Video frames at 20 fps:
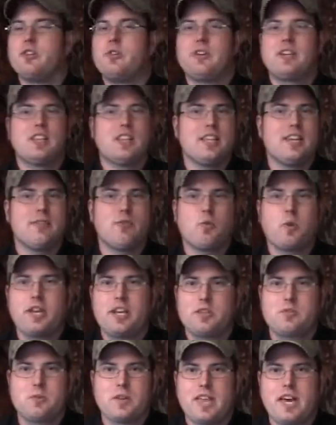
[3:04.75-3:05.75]
You can live
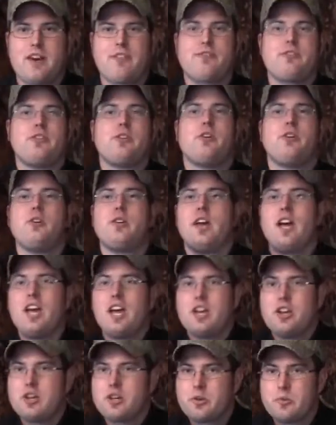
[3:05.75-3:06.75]
weeks without food.
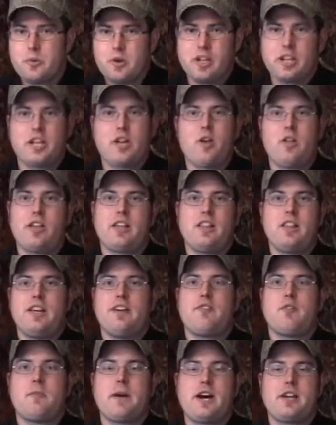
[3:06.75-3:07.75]
You can really only
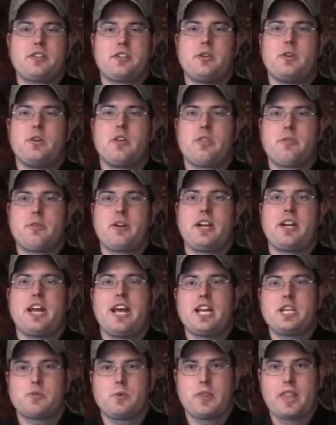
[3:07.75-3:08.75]
live about 2 to 3
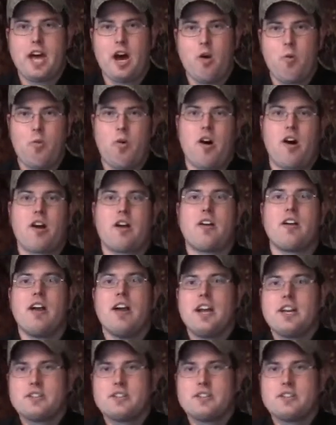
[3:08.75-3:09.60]
days without water.